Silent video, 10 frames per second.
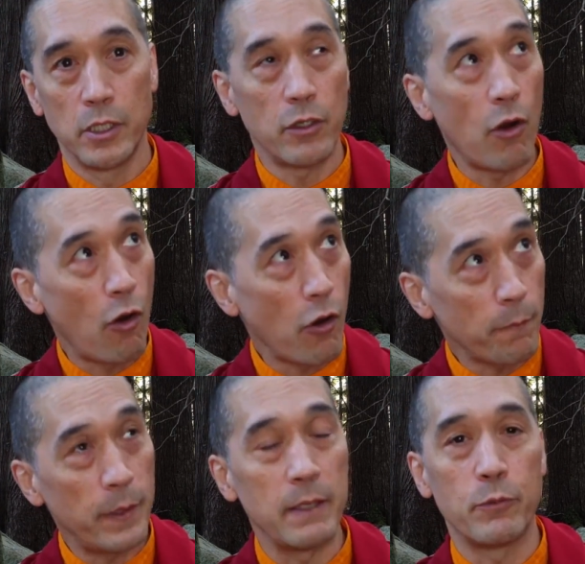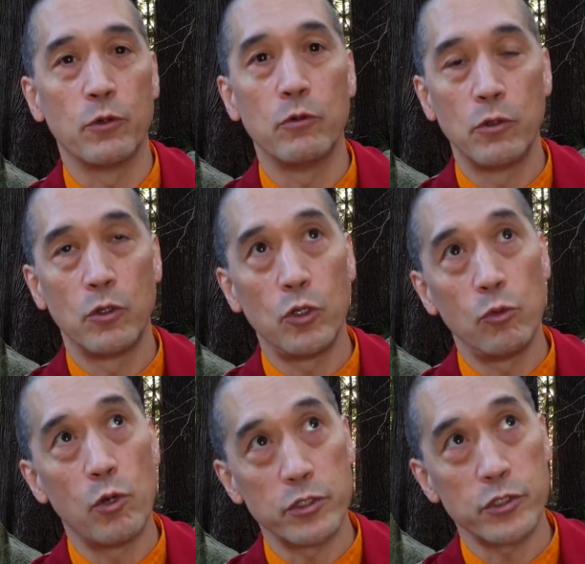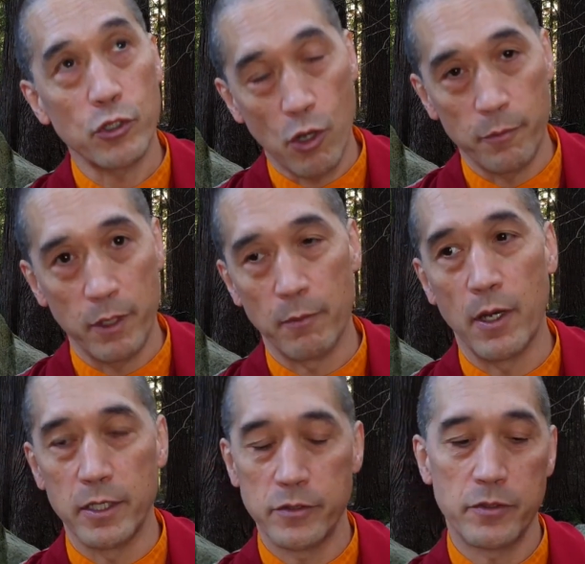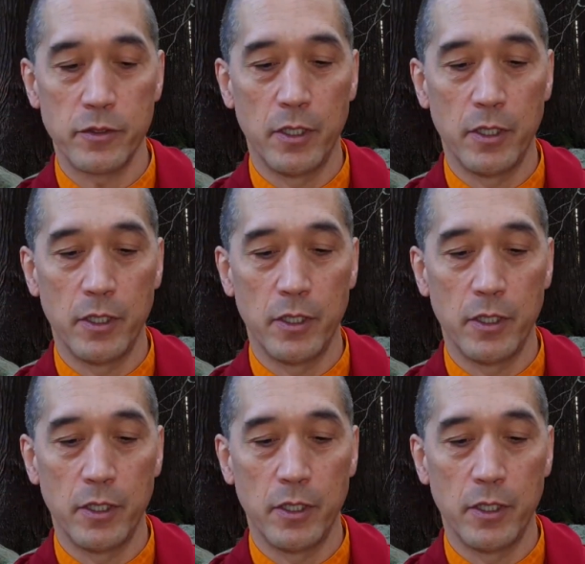There are people who want to calm their minds.